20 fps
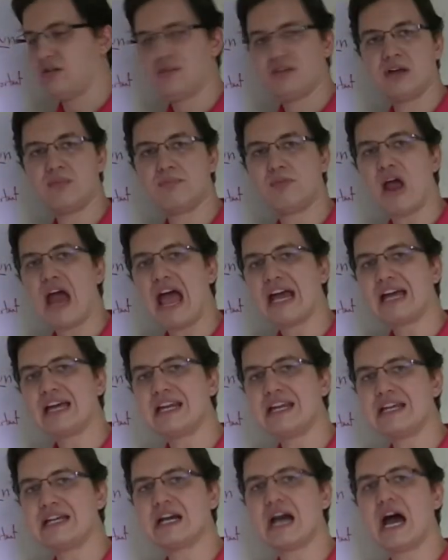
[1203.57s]
The
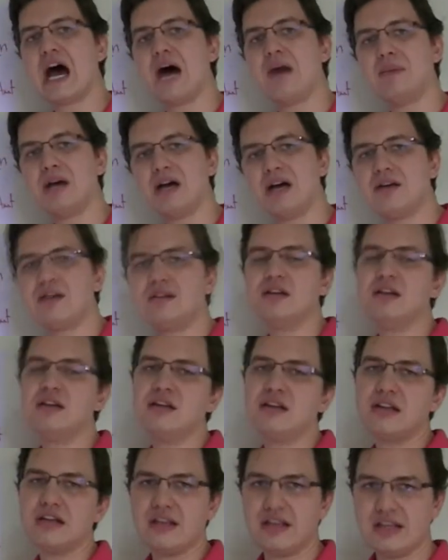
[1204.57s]
bracketing
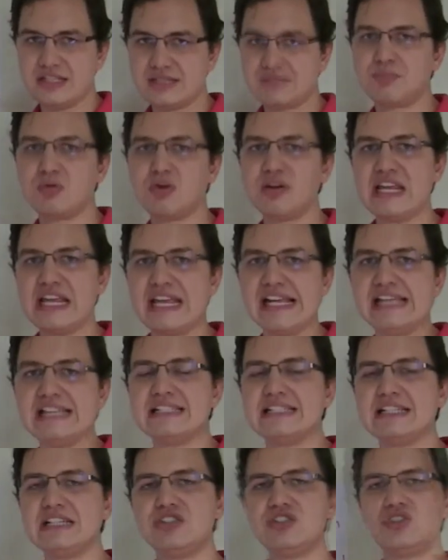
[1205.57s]
comma is pretty
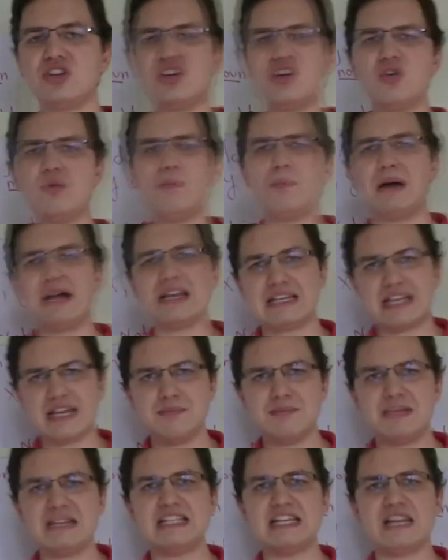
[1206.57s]
easy too, but
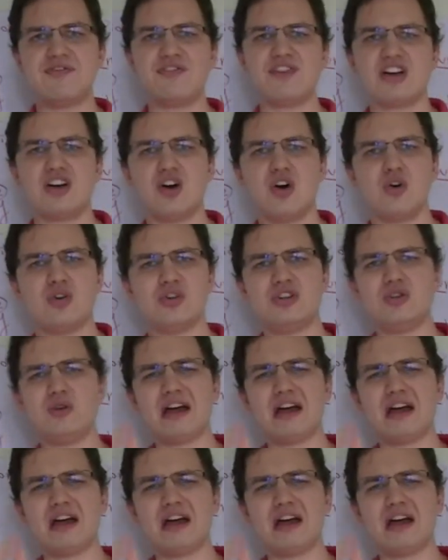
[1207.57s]
can be difficult.